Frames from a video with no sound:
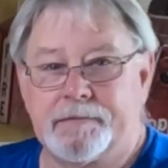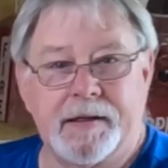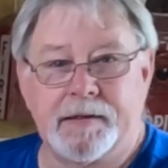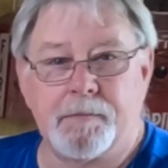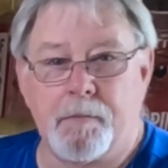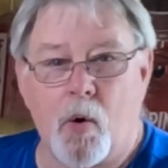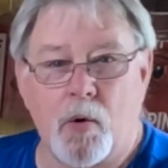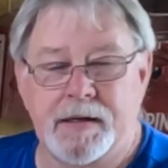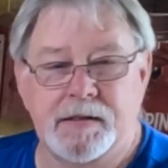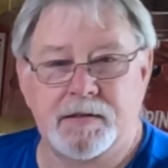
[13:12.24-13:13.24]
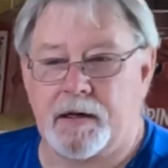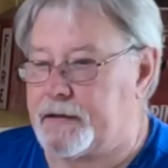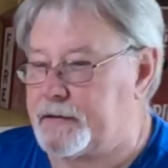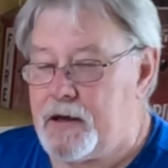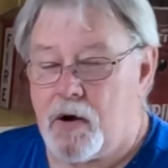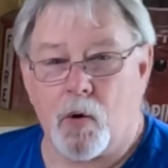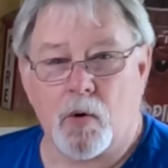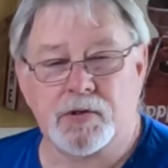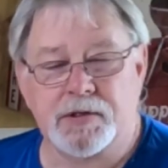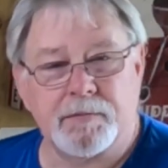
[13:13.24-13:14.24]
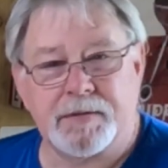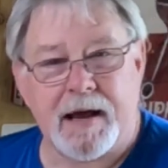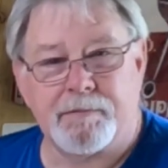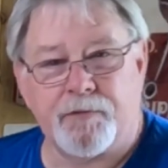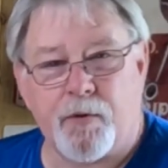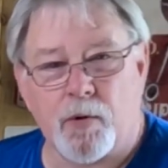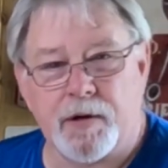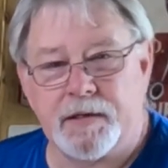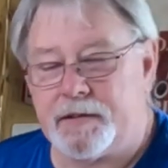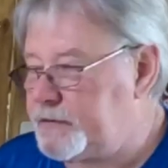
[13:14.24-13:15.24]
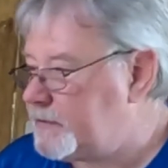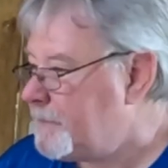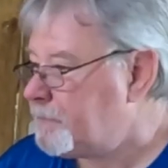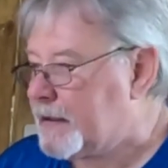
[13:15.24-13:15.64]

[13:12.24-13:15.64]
in the mornings, order sometime before noon.